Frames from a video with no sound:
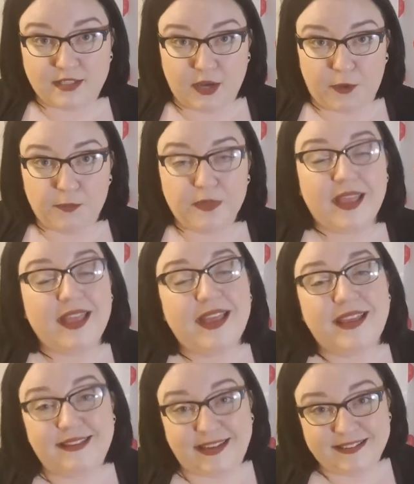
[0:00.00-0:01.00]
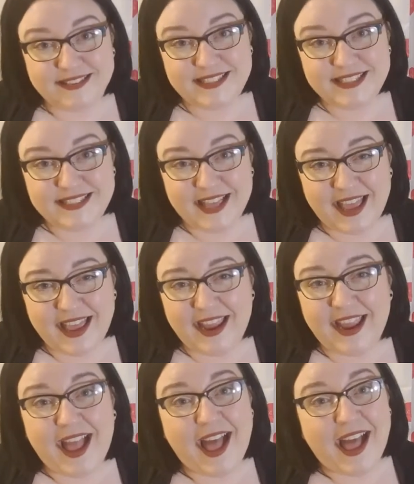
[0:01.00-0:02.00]
So, needless to
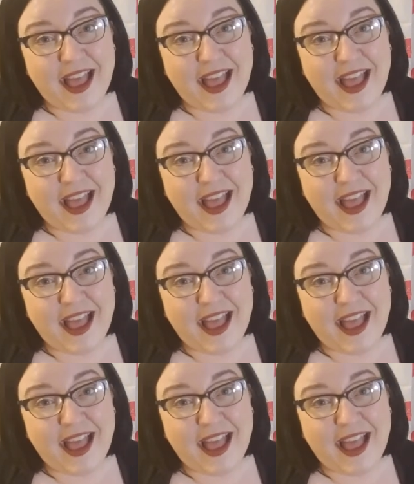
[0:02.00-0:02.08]
say,